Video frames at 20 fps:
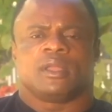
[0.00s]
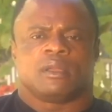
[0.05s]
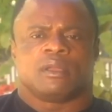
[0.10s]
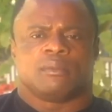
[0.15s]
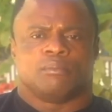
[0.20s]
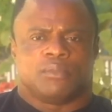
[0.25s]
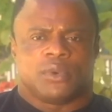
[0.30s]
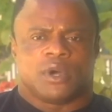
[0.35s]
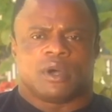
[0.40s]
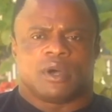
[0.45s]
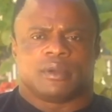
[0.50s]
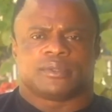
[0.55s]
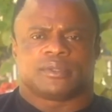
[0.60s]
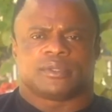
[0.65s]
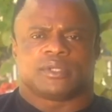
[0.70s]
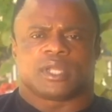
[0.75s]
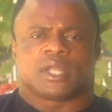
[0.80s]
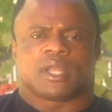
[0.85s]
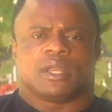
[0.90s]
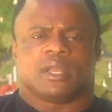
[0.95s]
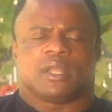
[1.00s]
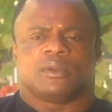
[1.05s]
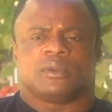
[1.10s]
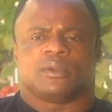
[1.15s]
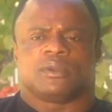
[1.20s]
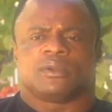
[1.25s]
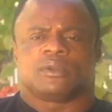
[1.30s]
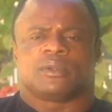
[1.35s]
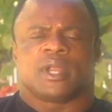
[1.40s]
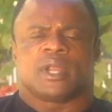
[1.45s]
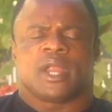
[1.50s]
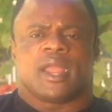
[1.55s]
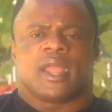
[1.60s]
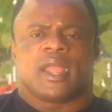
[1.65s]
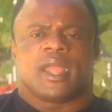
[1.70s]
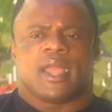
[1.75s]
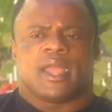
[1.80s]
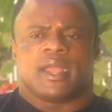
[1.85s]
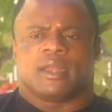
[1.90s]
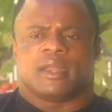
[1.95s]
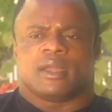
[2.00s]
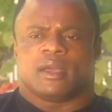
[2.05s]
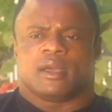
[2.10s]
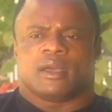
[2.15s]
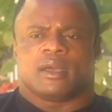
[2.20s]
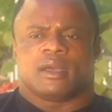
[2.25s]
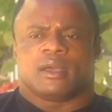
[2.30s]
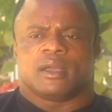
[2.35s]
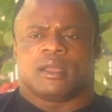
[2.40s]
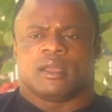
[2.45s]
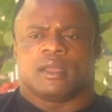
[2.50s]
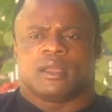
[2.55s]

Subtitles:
Bob Shikilelo, and a